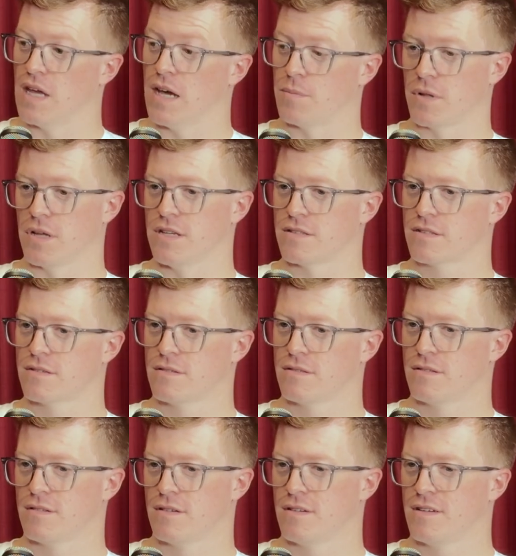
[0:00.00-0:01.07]
Yeah, please.
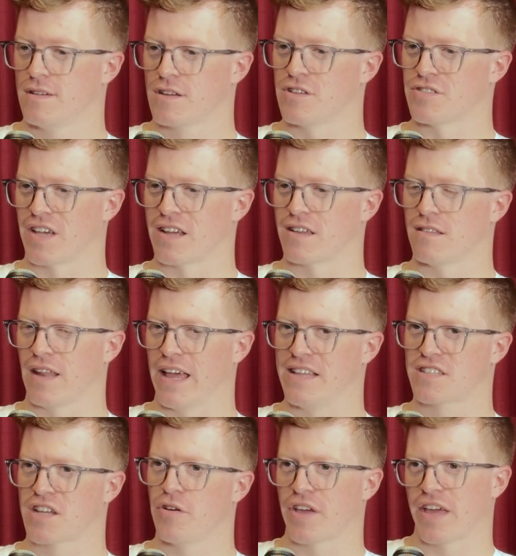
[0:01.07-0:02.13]
Because like
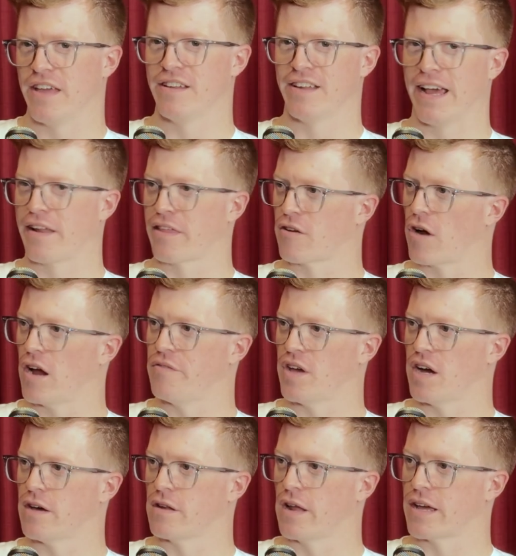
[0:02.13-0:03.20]
lands going in and out of the
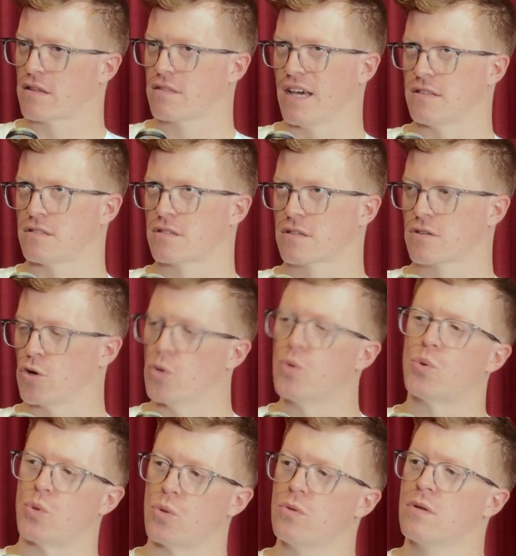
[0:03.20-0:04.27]
graveyard, like that's
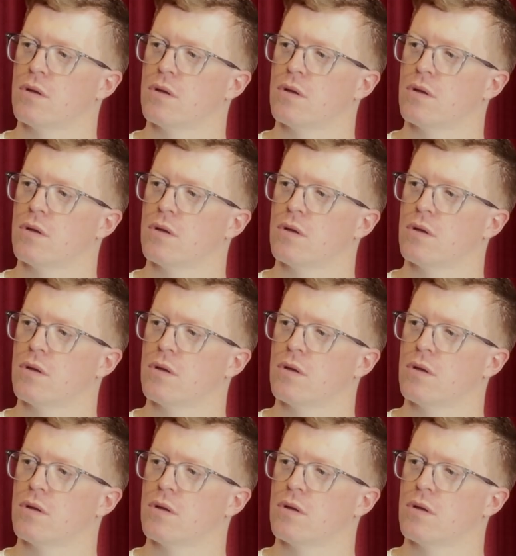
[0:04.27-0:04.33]
cool.